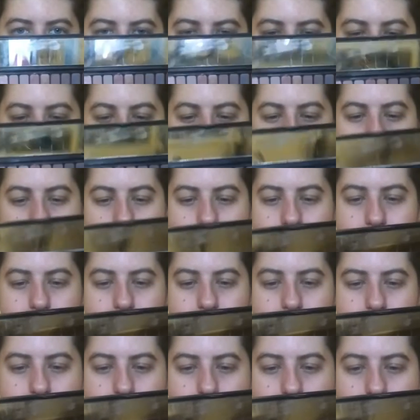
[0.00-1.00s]
favorite one.
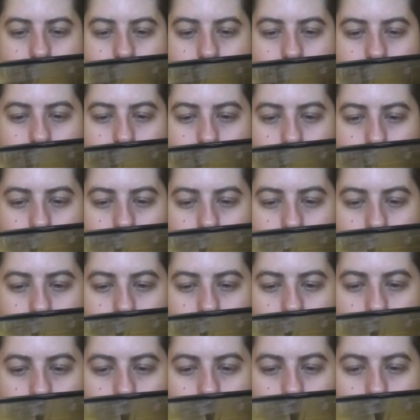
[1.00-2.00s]
This is called
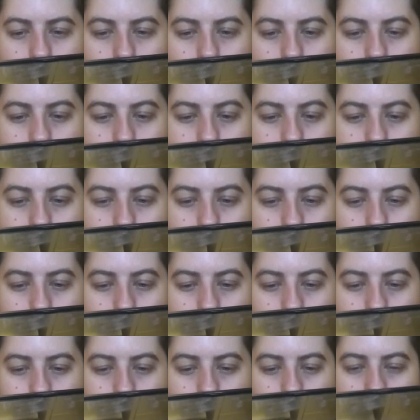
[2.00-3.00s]
Nude Rose
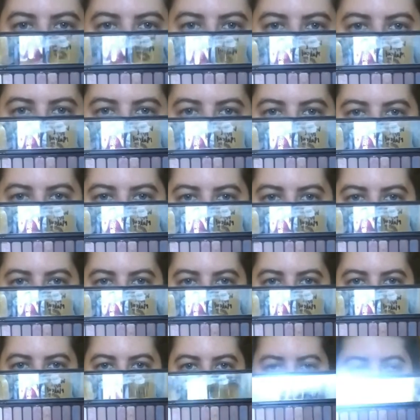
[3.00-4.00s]
Gold Eyeshadow
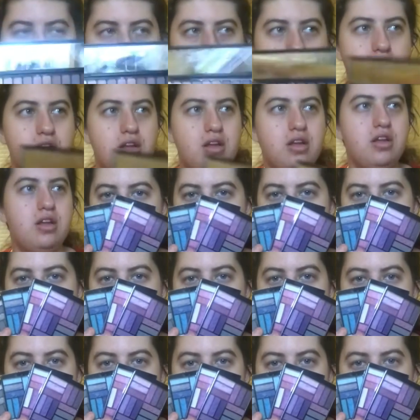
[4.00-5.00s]
Palette.
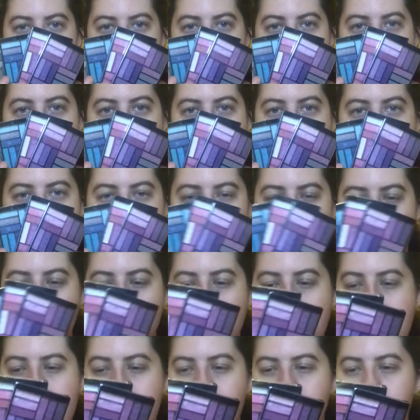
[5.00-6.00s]
Last time, I also
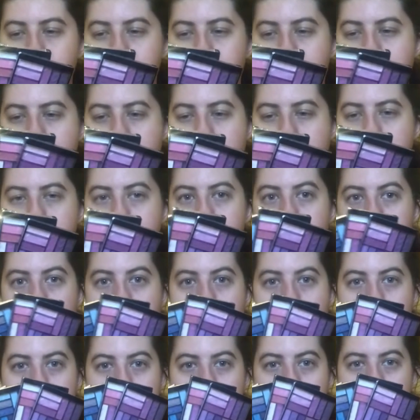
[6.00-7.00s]
have the LA
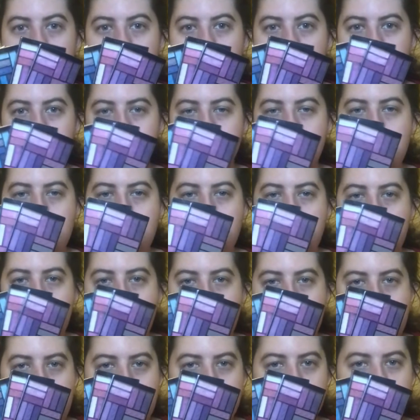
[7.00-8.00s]
Colors
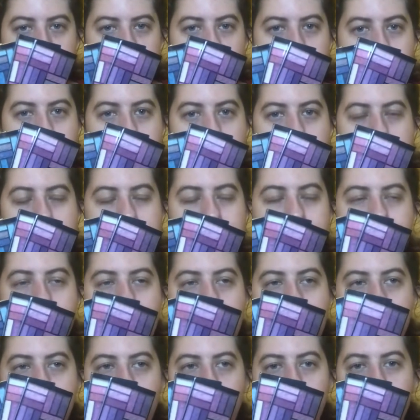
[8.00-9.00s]
eyeshadow palette
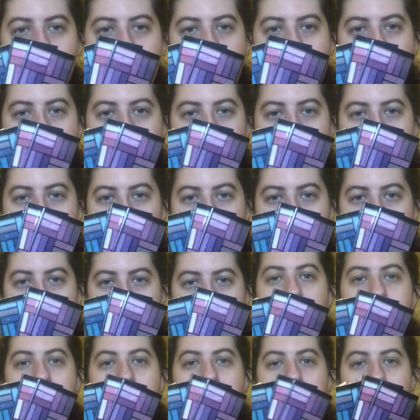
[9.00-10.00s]
and you also
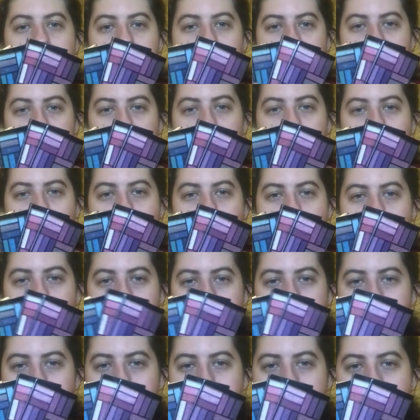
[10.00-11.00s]
I actually got
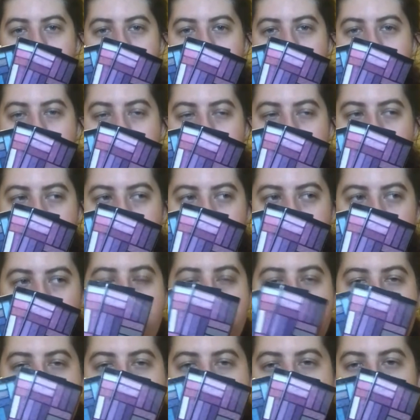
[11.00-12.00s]
this at
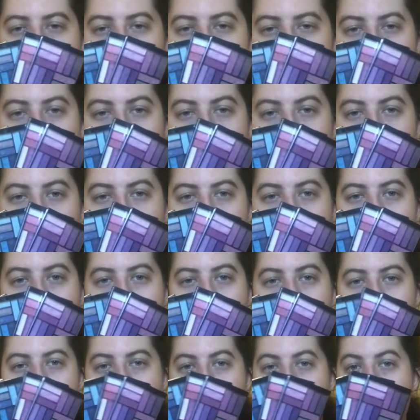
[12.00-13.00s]
Bartell
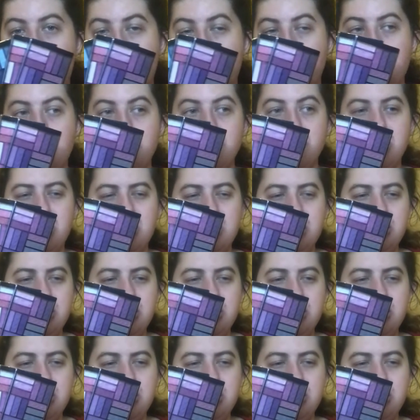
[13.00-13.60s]
Drugs and I'm also